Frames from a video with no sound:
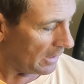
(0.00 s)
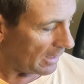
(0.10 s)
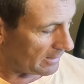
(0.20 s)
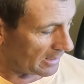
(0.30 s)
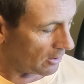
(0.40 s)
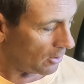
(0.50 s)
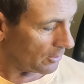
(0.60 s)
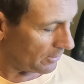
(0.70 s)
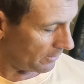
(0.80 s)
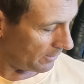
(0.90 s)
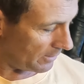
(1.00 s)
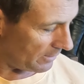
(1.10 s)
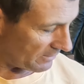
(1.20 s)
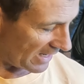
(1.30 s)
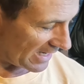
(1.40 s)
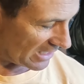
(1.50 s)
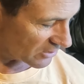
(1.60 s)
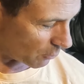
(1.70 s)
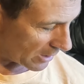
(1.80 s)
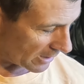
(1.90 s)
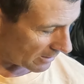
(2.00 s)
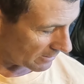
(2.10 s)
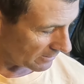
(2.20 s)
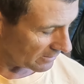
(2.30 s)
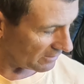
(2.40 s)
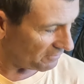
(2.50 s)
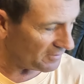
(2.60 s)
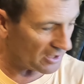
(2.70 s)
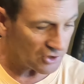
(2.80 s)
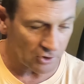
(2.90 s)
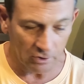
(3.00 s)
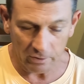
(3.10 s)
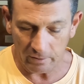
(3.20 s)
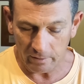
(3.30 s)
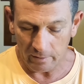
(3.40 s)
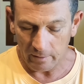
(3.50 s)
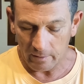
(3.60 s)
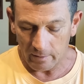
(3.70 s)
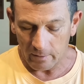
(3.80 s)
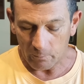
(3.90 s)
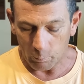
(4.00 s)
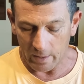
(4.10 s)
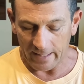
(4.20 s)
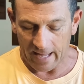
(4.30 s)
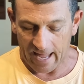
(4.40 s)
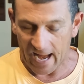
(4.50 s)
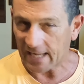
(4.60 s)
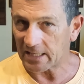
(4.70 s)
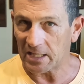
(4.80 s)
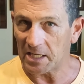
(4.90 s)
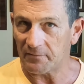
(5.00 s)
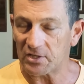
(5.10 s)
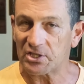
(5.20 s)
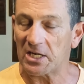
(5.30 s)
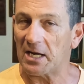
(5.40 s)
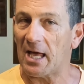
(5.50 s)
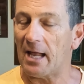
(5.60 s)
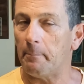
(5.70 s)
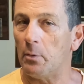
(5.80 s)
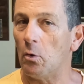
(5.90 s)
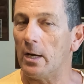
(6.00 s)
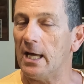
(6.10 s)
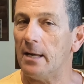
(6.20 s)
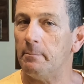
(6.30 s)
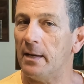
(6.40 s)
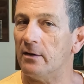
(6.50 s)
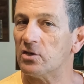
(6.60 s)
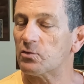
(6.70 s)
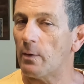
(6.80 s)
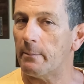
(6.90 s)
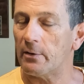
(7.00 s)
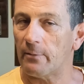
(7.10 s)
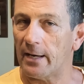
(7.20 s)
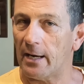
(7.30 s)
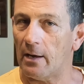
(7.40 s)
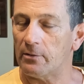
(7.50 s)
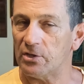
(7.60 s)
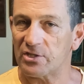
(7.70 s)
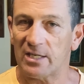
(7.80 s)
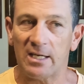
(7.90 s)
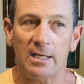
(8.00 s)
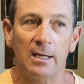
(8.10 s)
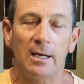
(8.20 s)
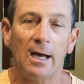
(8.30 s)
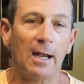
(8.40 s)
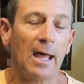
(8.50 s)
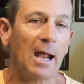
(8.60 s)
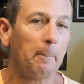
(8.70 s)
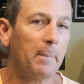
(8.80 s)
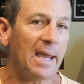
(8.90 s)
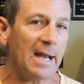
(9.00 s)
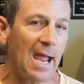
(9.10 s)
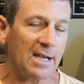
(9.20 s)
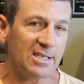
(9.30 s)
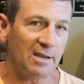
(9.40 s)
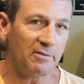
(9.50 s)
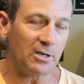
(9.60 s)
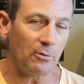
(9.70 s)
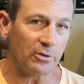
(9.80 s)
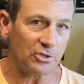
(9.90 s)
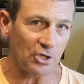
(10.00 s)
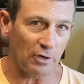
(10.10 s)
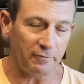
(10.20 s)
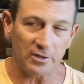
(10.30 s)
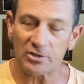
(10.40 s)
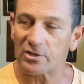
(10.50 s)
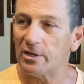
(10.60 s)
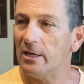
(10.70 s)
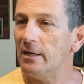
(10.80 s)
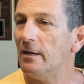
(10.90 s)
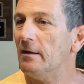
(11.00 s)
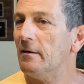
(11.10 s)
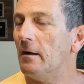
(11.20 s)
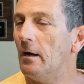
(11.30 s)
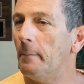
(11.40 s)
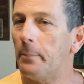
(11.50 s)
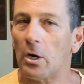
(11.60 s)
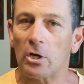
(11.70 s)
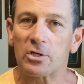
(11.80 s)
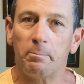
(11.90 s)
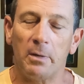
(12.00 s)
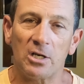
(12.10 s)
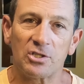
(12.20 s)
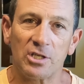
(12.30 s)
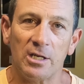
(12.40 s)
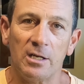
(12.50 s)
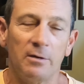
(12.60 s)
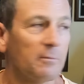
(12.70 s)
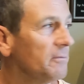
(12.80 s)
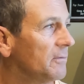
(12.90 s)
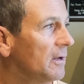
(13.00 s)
And then on days where the fish are really active, you see a lot of bullhead minnows swimming around, you see a lot of bait activity on the surface, perch busting